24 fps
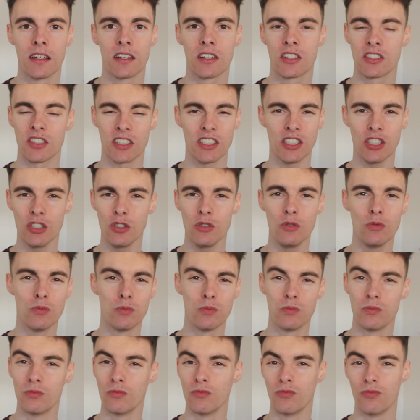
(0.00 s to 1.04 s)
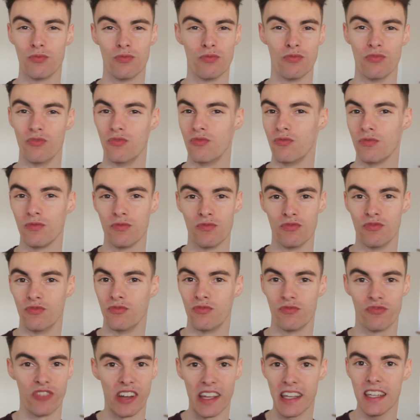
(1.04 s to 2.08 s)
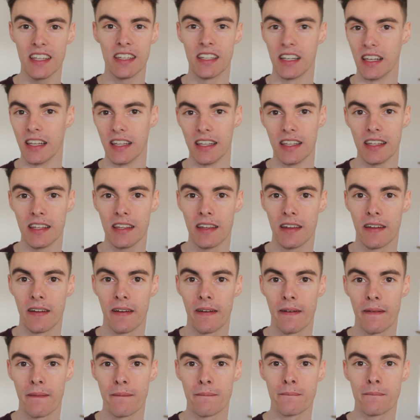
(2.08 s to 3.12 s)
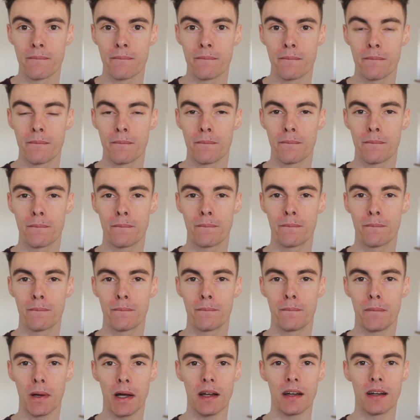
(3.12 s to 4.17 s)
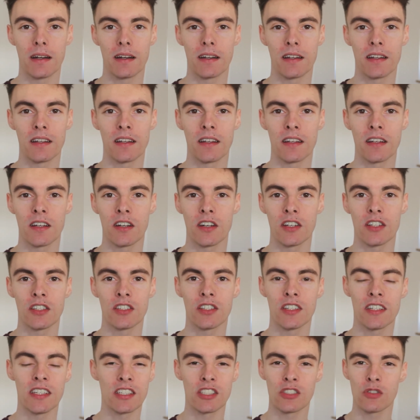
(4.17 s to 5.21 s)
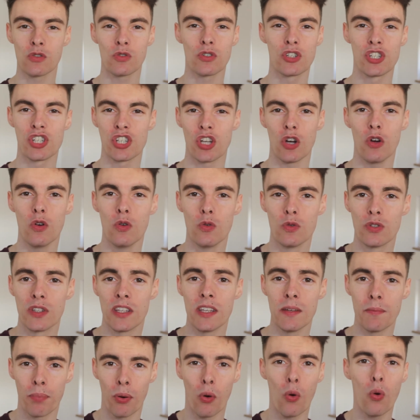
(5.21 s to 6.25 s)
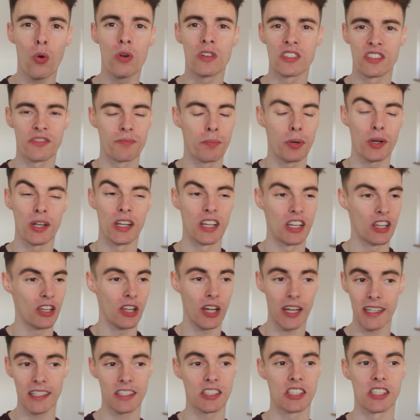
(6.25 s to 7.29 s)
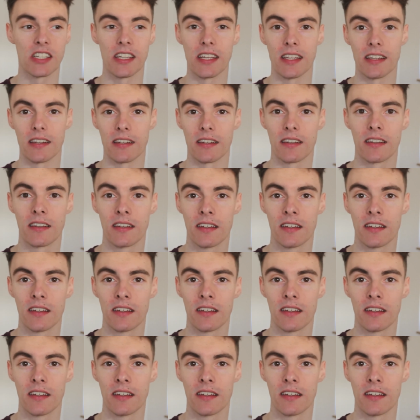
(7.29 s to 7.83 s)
Because I knew vaguely, but it sort of showed the importance of putting lights in.